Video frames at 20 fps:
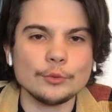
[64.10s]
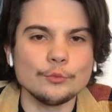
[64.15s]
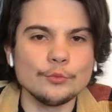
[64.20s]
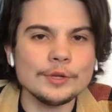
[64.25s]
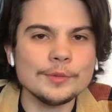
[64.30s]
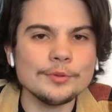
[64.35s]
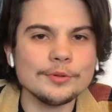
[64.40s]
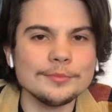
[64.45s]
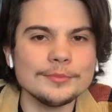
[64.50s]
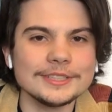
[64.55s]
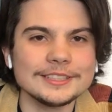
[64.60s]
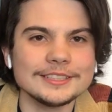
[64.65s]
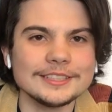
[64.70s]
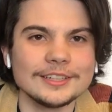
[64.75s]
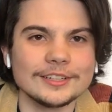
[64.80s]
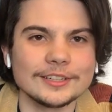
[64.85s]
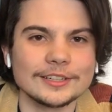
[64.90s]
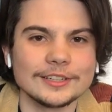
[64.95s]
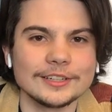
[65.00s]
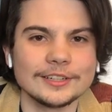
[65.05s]
We
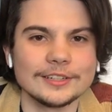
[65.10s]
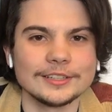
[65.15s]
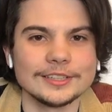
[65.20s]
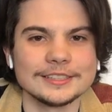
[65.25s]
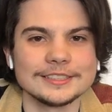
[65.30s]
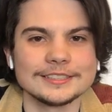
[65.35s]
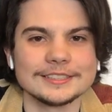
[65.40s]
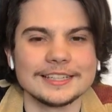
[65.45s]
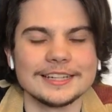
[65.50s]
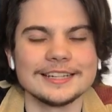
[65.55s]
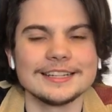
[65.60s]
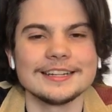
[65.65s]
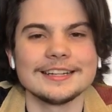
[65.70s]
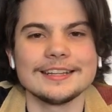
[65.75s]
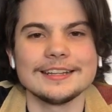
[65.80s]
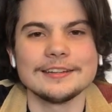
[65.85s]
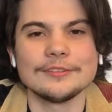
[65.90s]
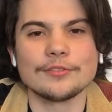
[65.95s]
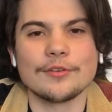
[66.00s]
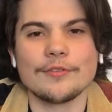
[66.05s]
implemented our design
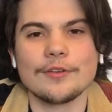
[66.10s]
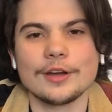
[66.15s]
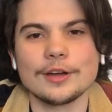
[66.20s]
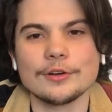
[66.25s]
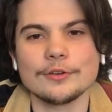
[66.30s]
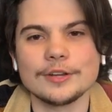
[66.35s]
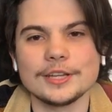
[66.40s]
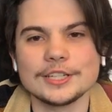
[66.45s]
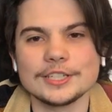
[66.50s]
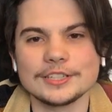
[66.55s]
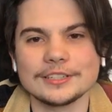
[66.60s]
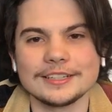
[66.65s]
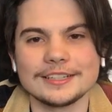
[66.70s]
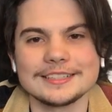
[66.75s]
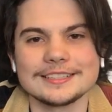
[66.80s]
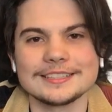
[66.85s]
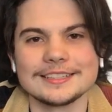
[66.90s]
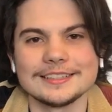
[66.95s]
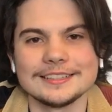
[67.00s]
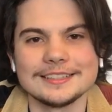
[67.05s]
in Vivado
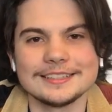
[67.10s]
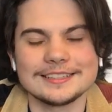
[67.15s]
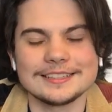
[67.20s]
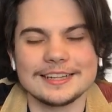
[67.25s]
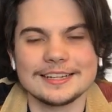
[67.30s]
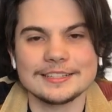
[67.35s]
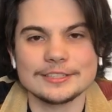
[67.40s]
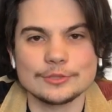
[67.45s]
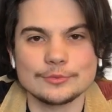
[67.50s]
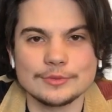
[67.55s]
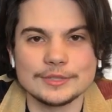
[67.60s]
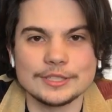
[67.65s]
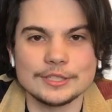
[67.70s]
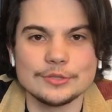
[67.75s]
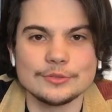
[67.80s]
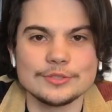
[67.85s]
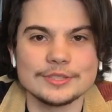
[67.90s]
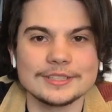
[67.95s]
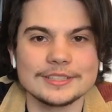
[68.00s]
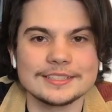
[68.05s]
HLS design suite
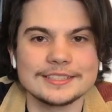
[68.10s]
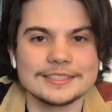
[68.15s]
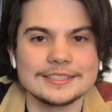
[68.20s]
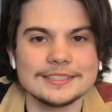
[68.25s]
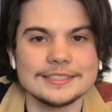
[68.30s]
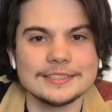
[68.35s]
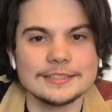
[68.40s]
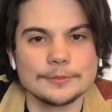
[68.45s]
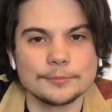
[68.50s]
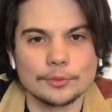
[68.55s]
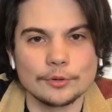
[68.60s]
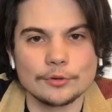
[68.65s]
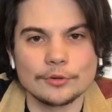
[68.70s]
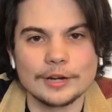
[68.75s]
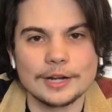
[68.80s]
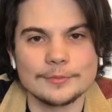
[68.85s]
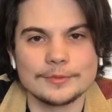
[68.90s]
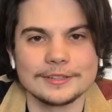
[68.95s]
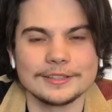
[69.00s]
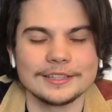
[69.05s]
using the C
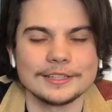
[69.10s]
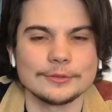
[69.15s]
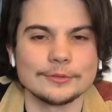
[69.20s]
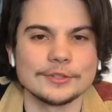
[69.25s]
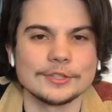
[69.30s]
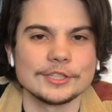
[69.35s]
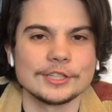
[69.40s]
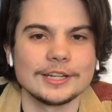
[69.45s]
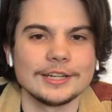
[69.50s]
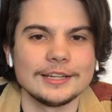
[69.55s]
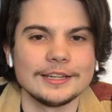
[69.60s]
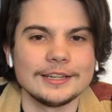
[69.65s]
programming language.